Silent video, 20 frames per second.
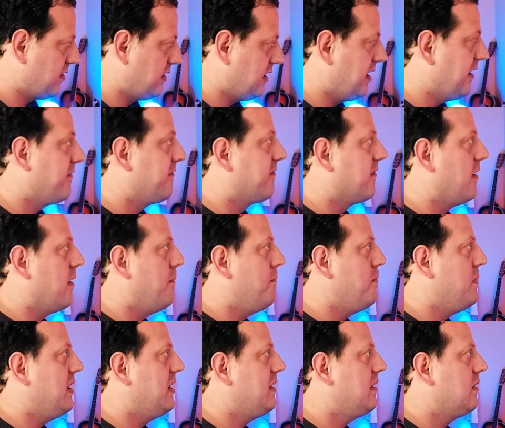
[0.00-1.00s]
on here for a
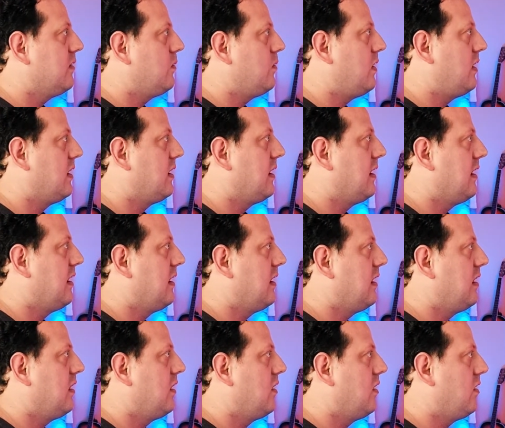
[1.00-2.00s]
minute while
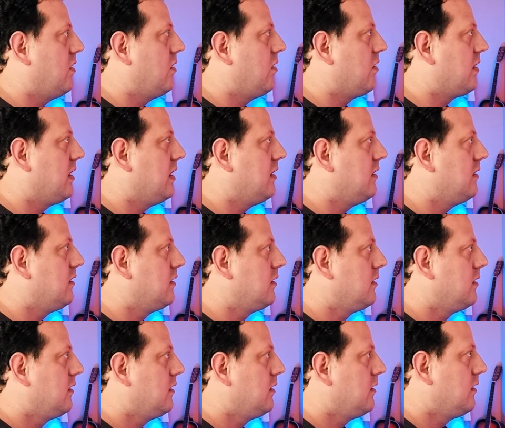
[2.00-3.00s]
I log in.
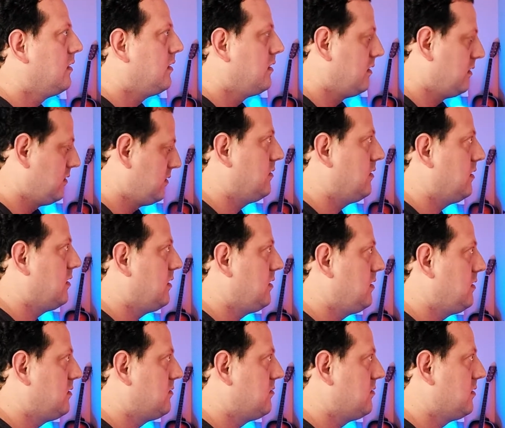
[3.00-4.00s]

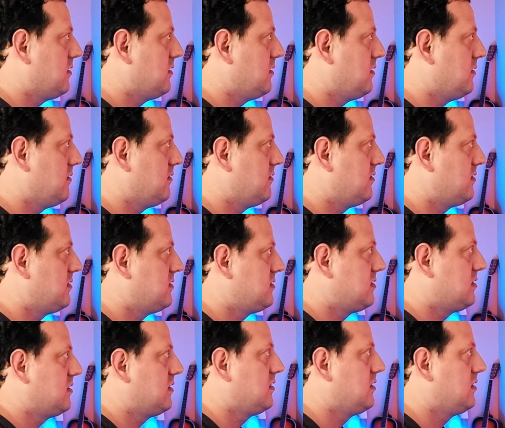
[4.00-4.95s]
Hrefs.